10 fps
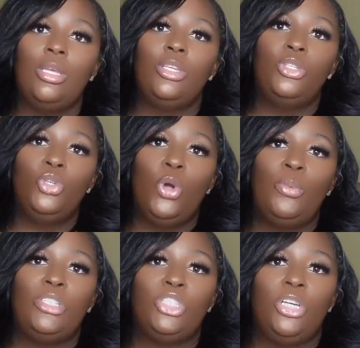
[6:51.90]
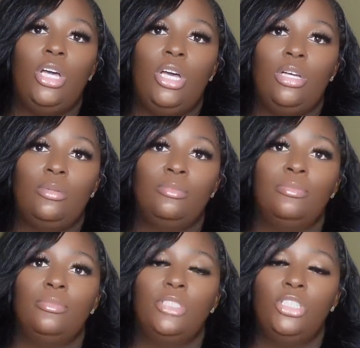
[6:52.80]
you gonna put your
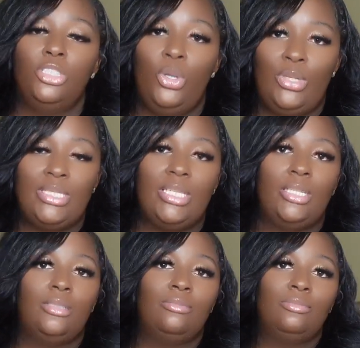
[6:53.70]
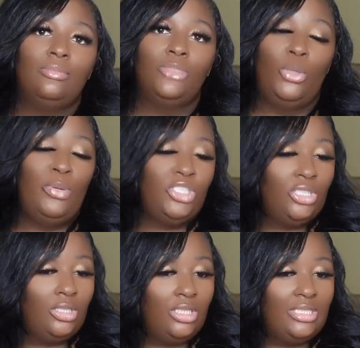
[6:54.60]
notice in. You gonna put
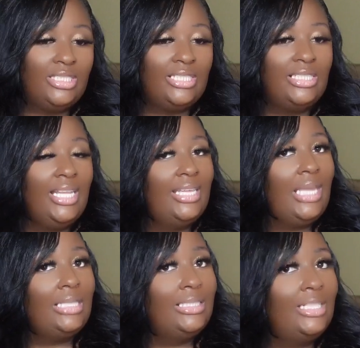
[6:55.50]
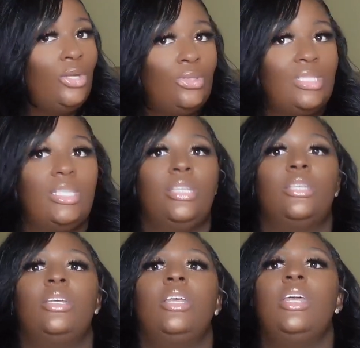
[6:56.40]
your 60-day, 90-day notice
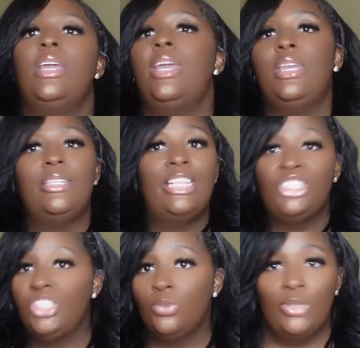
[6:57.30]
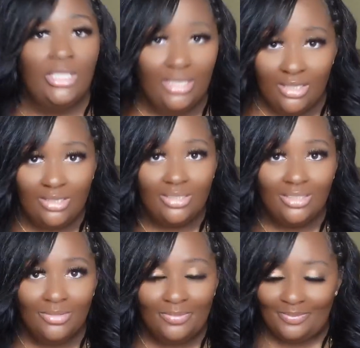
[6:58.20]
in, and that's just what it is.
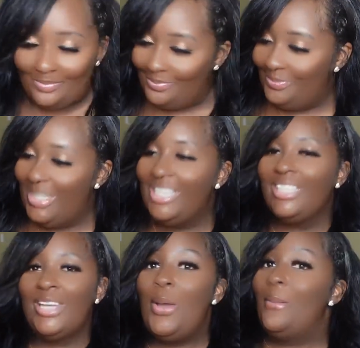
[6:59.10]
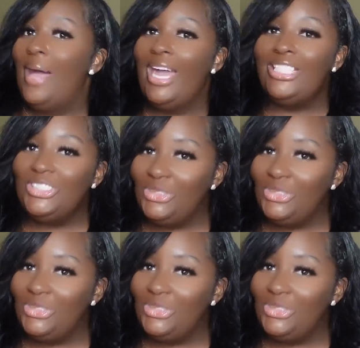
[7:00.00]
Mind